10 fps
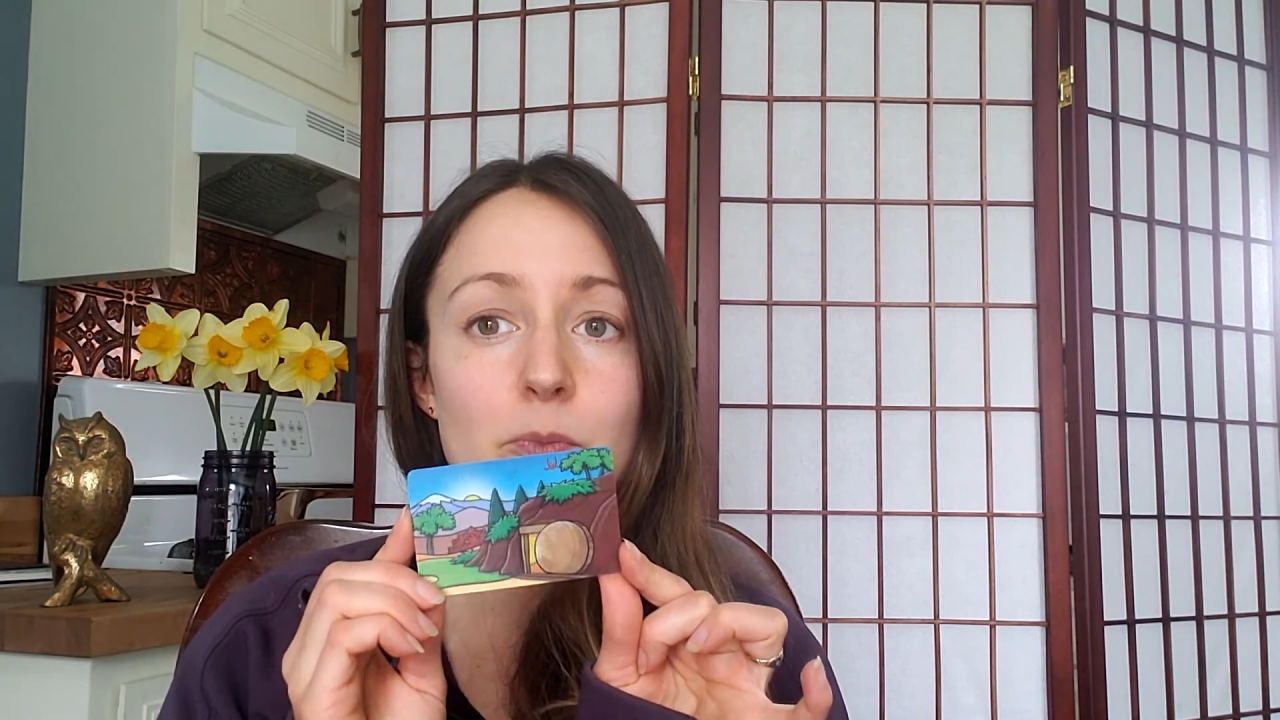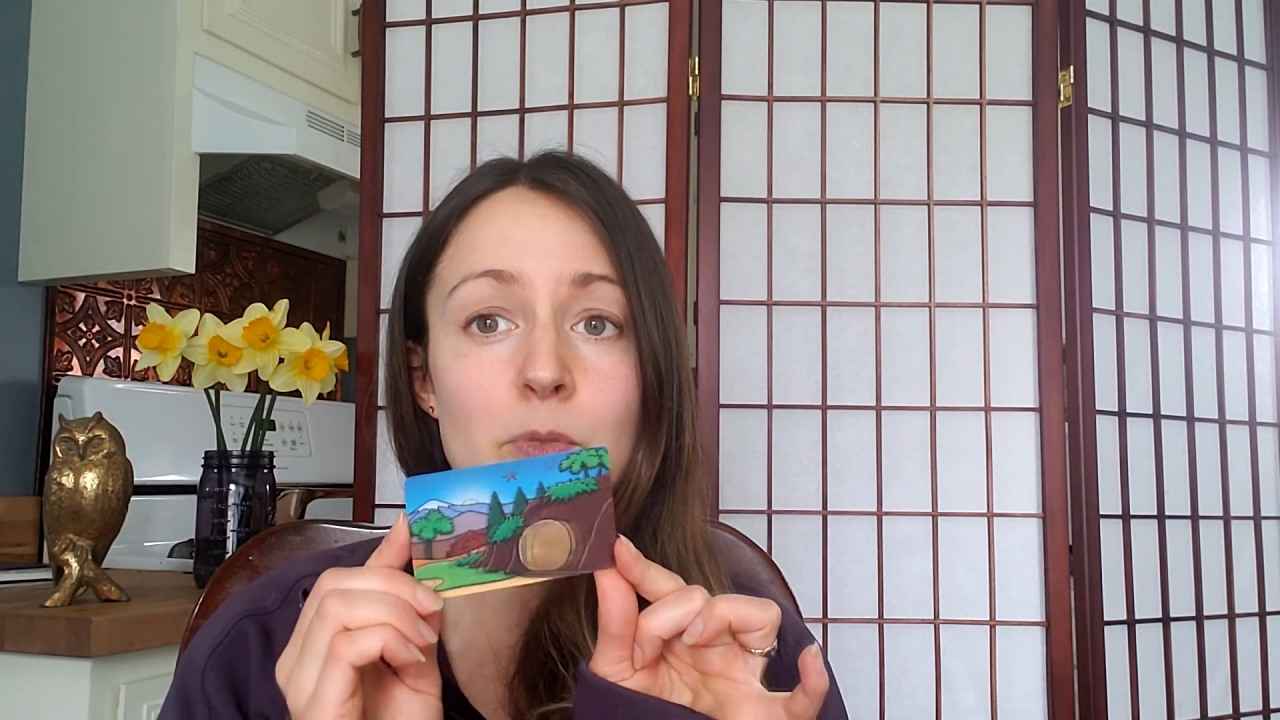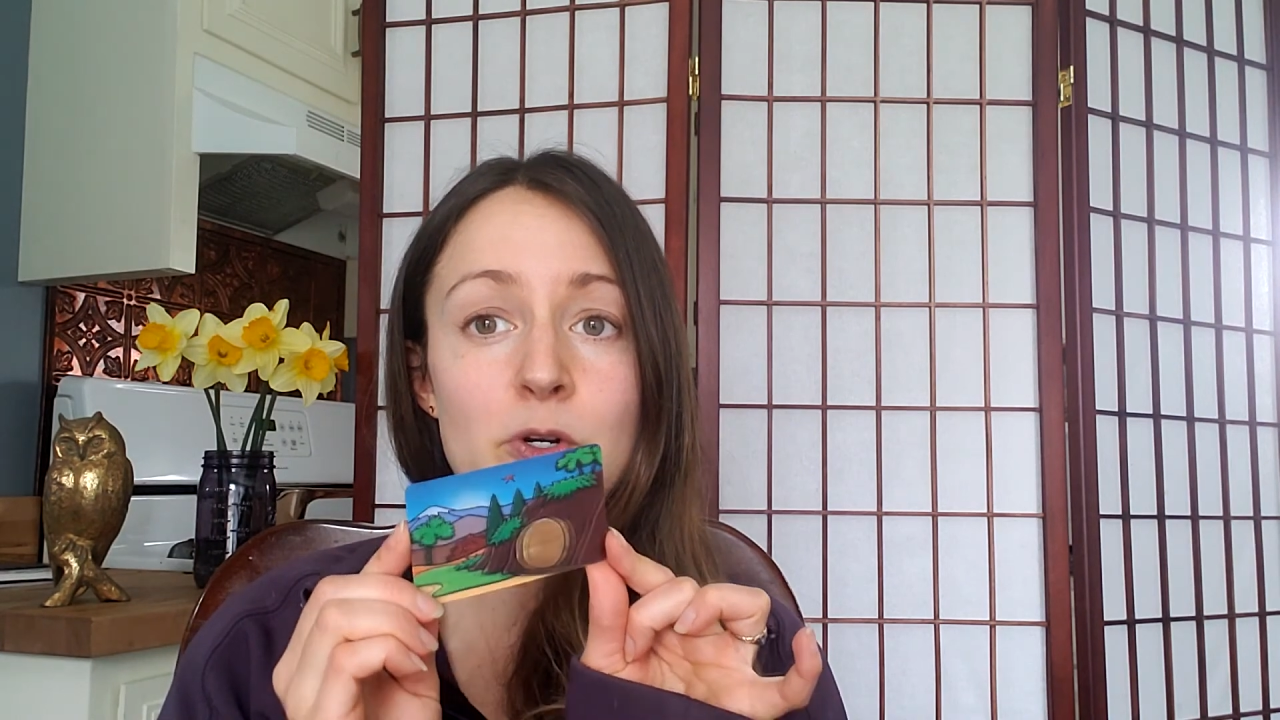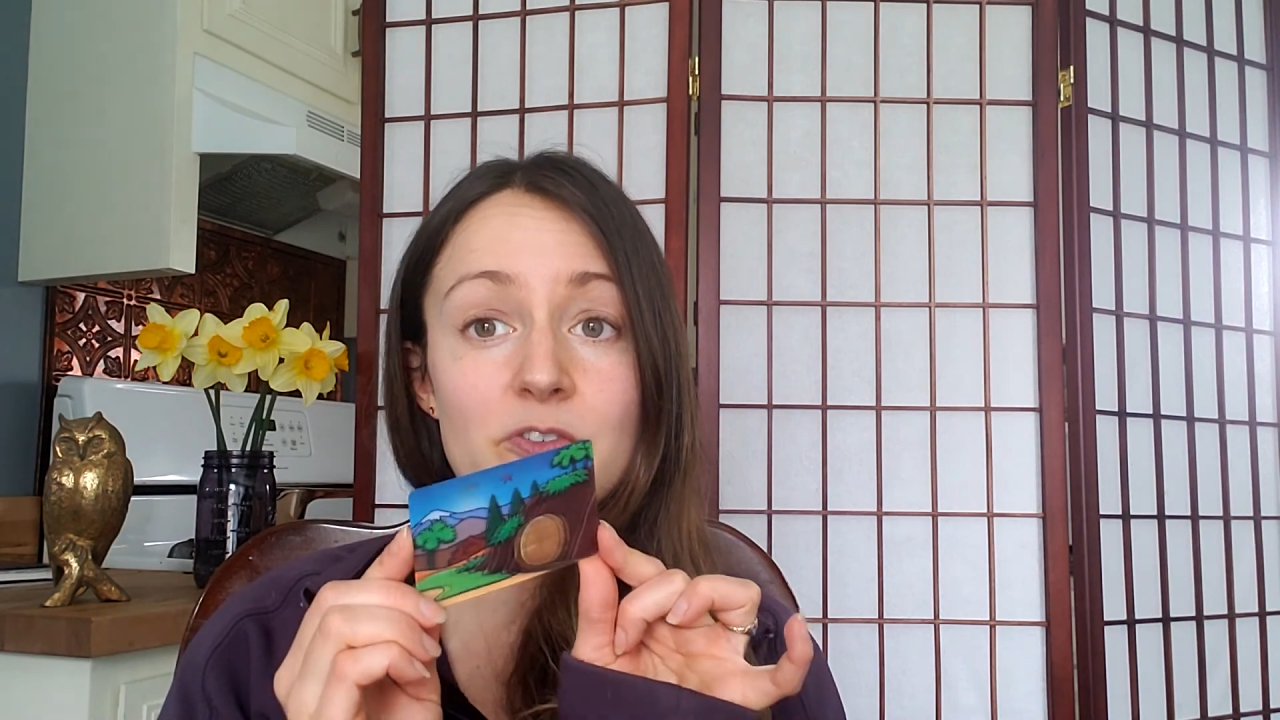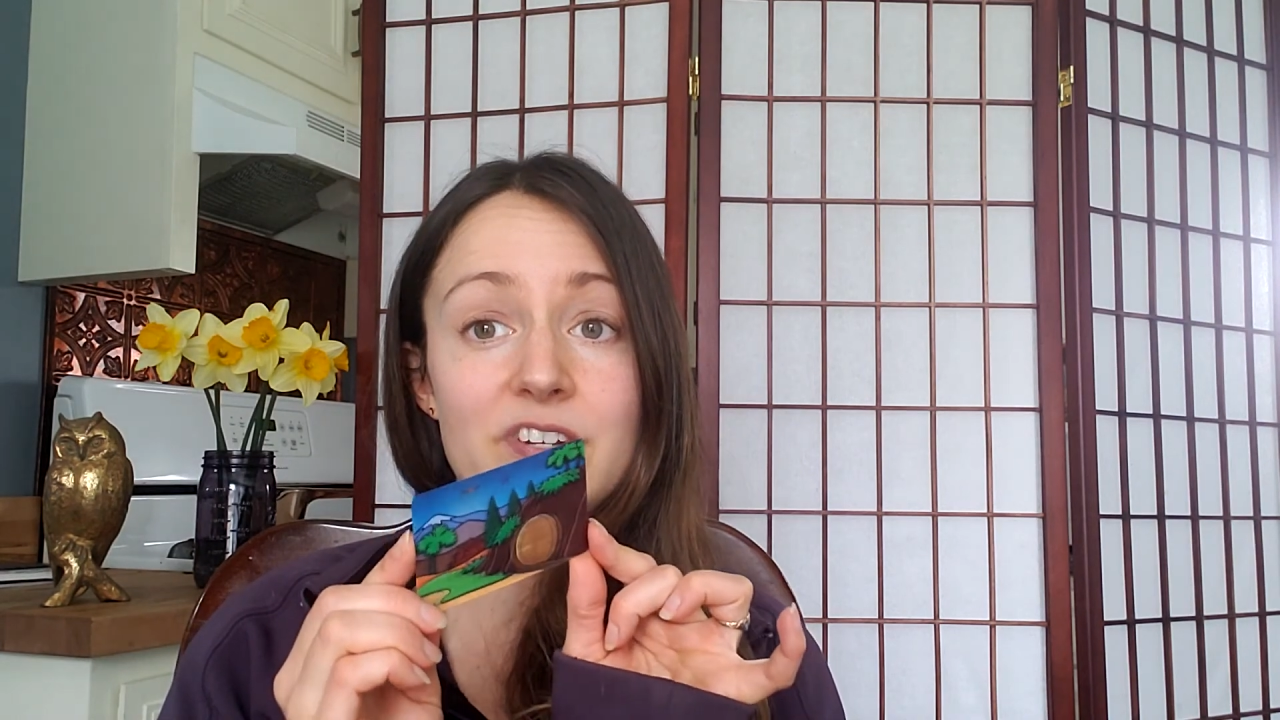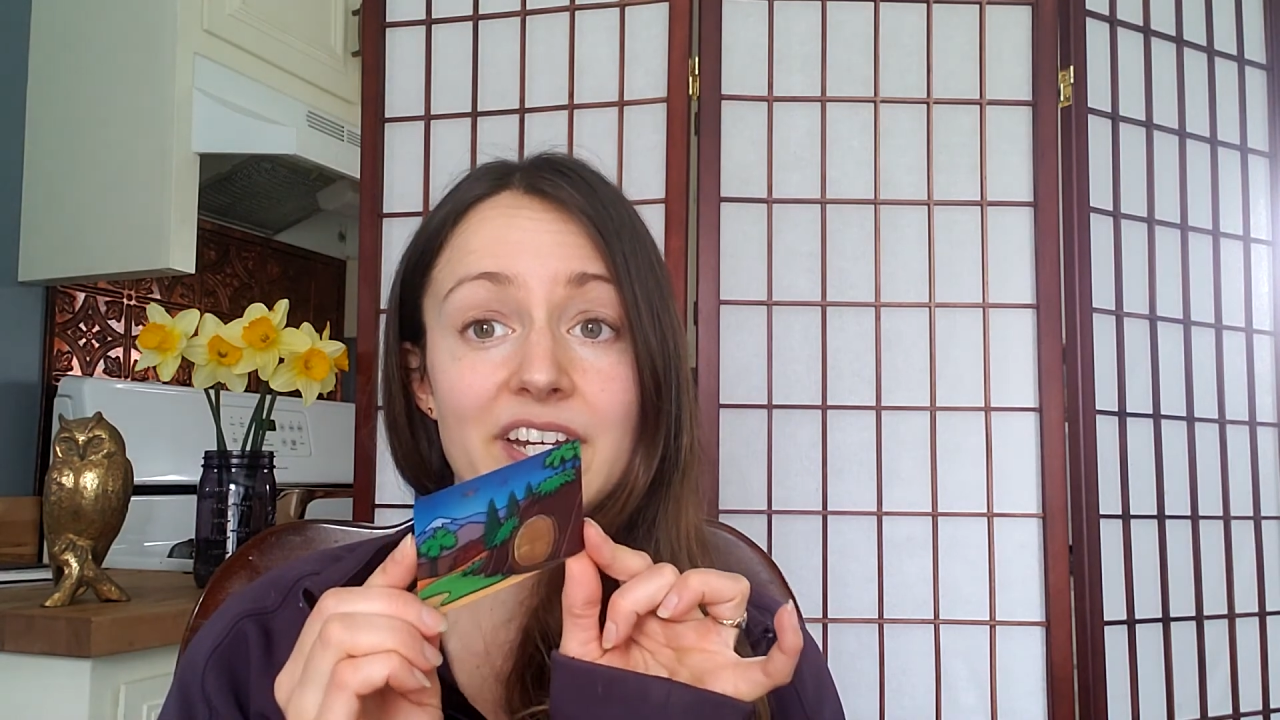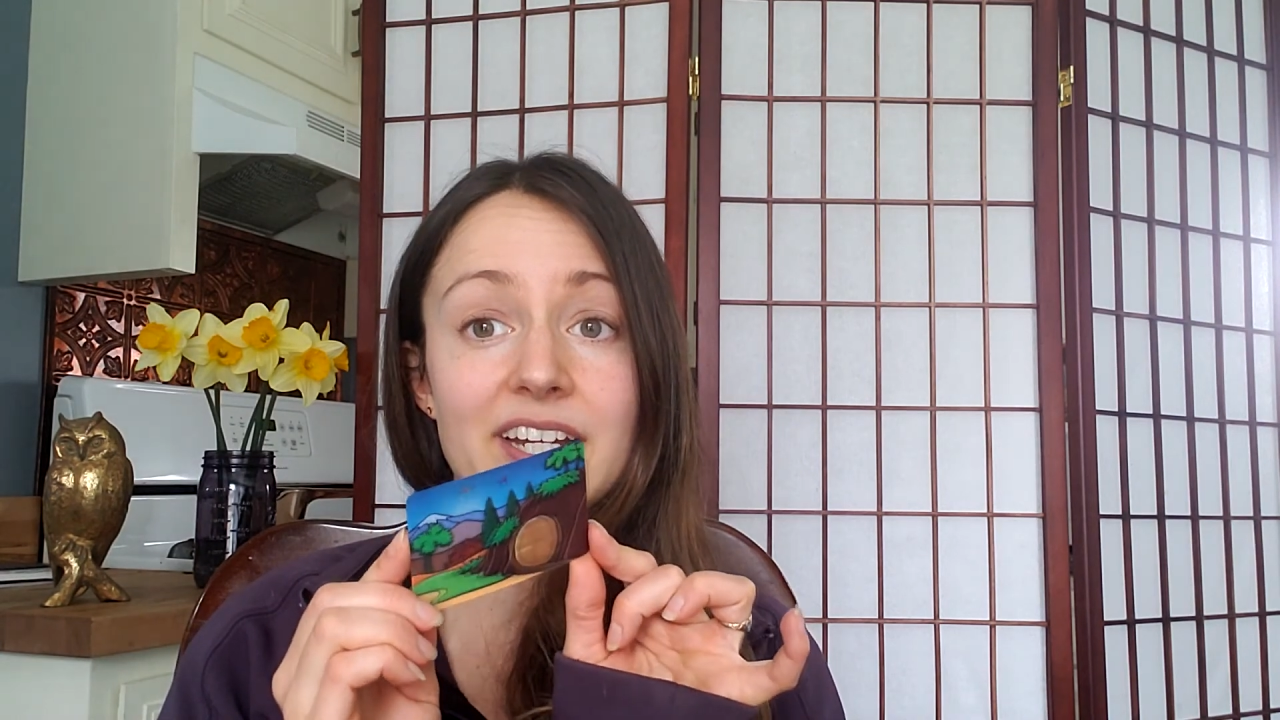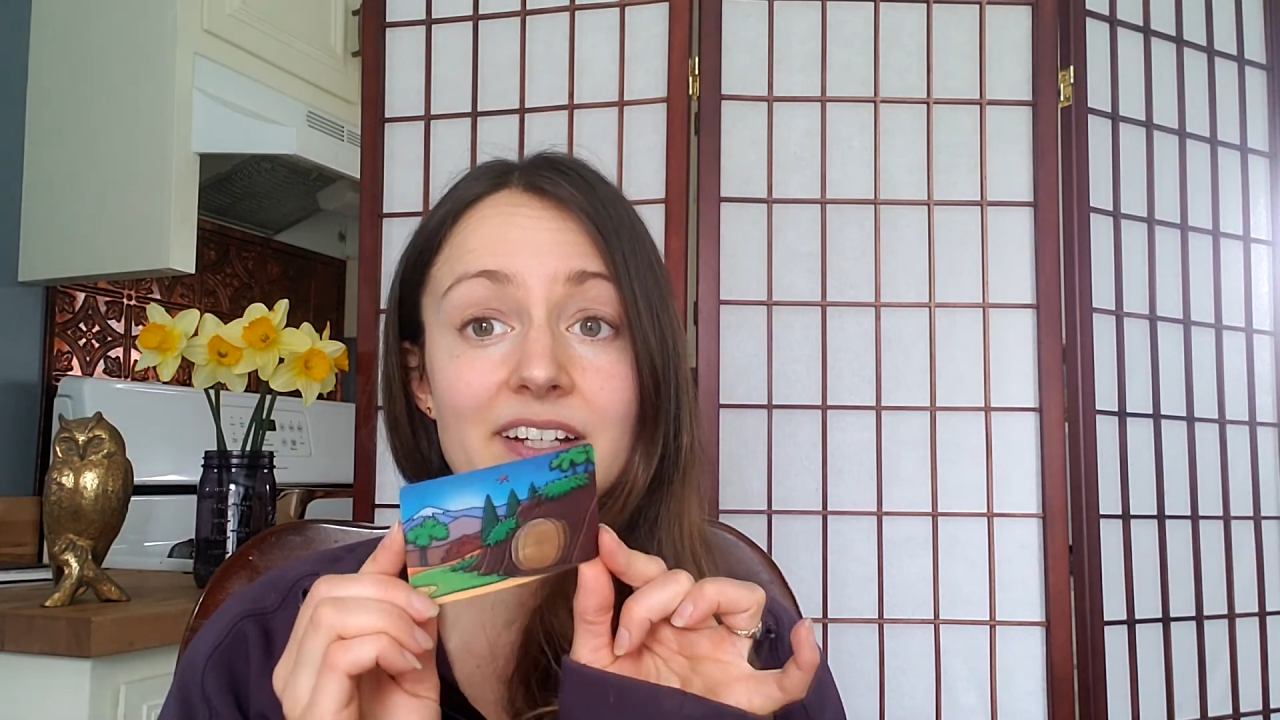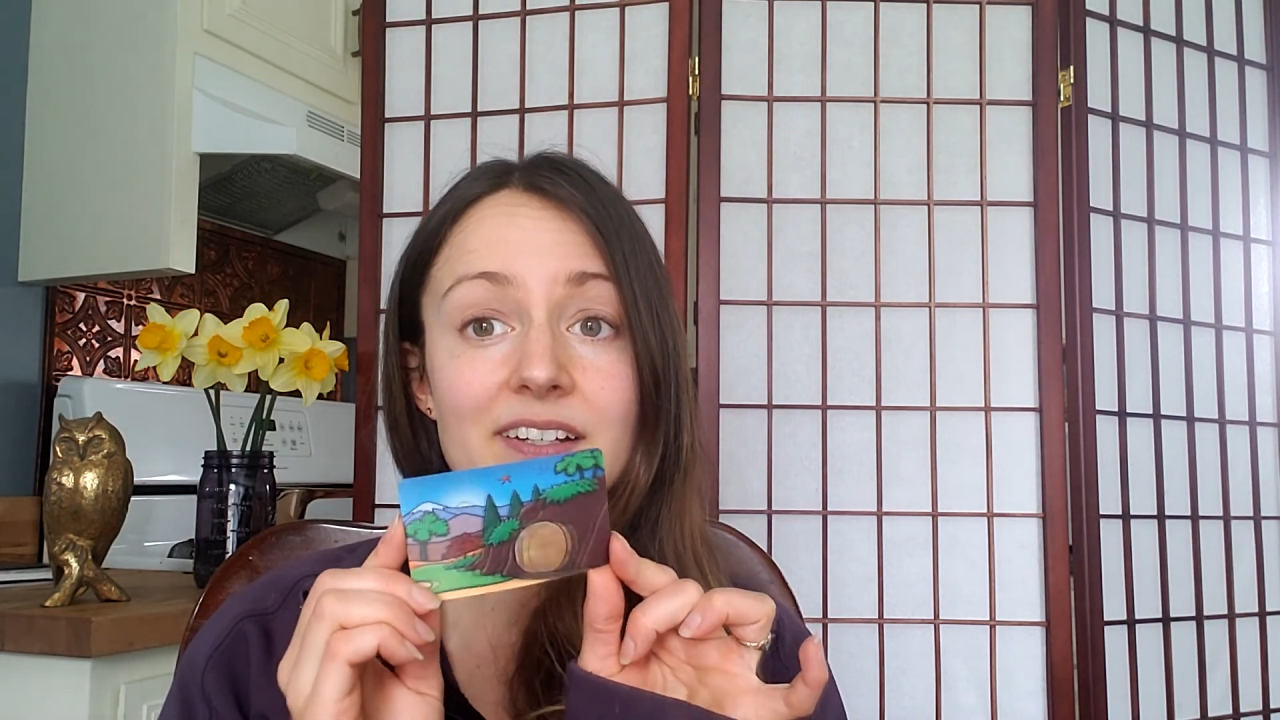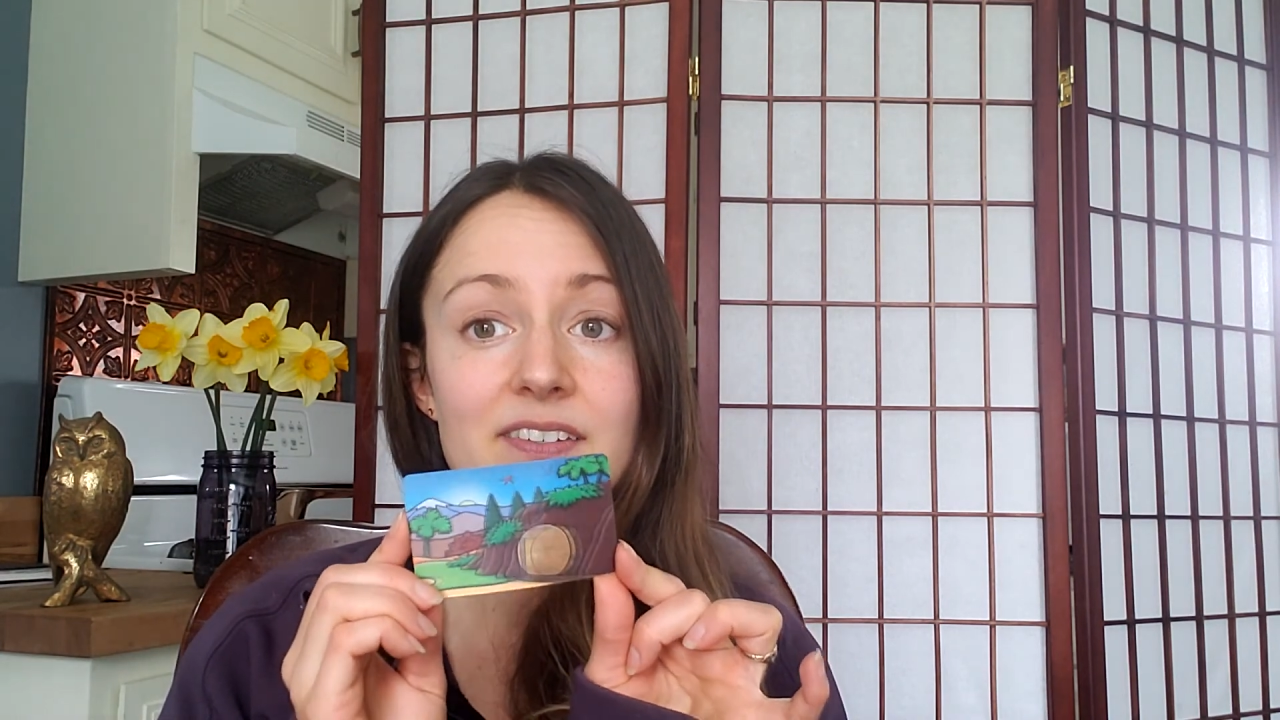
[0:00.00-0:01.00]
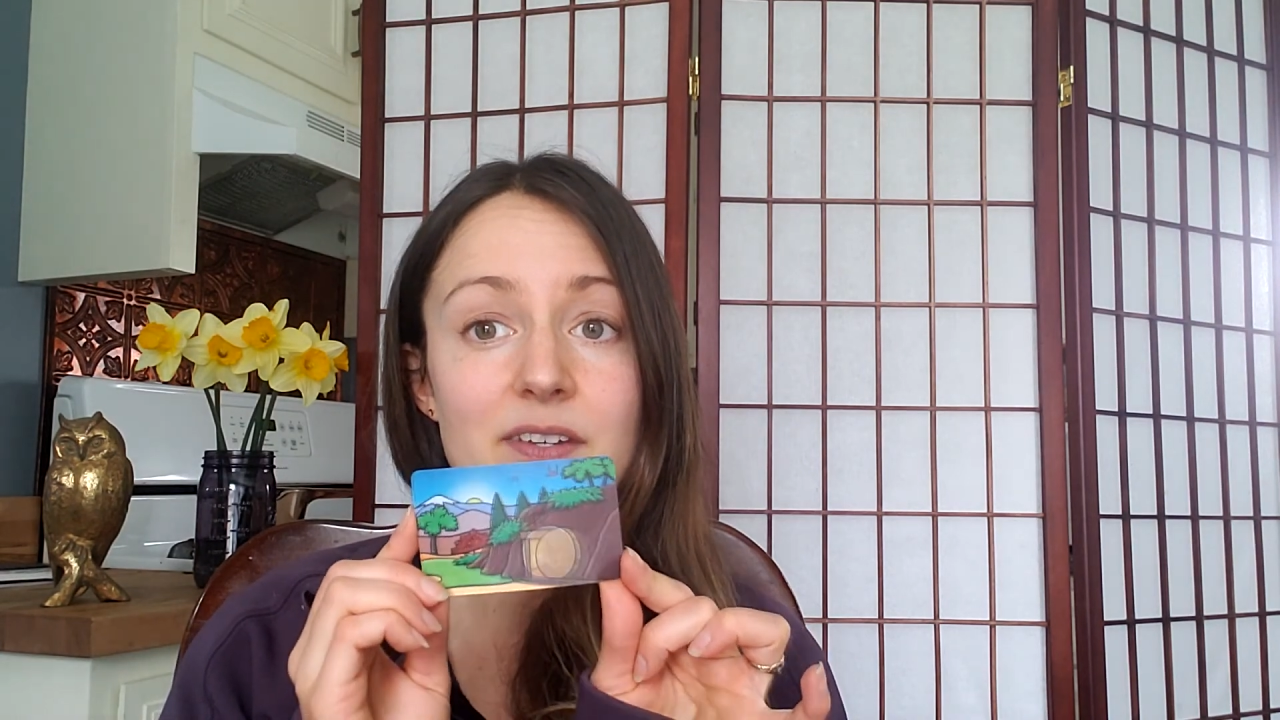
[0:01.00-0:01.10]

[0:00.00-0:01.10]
movie.